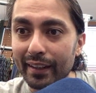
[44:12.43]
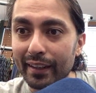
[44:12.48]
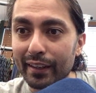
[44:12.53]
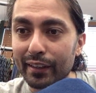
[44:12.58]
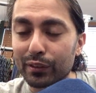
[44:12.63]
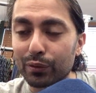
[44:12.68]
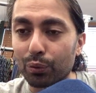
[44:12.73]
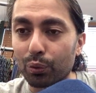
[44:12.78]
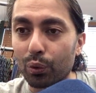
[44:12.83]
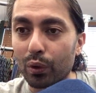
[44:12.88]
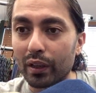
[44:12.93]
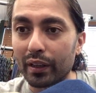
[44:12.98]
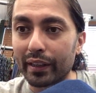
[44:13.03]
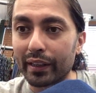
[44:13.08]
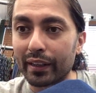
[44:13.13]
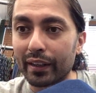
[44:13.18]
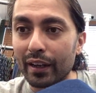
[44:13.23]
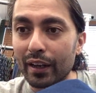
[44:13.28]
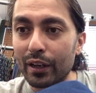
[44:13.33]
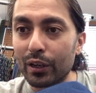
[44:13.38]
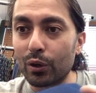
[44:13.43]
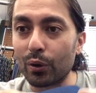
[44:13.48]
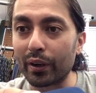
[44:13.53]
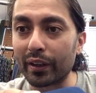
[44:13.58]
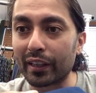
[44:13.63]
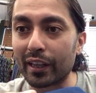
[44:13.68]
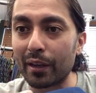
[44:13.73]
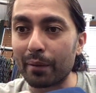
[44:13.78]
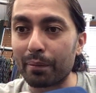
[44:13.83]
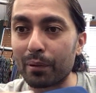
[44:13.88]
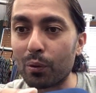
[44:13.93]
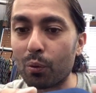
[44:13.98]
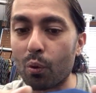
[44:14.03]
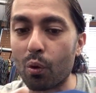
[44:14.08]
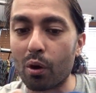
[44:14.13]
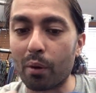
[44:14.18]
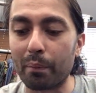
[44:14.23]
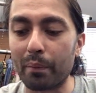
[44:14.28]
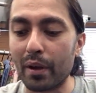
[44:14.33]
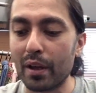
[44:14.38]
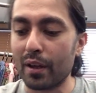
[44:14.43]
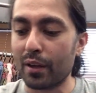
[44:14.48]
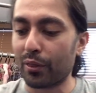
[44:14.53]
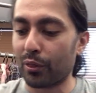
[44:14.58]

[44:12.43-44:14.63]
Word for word: it is really going to keep you warm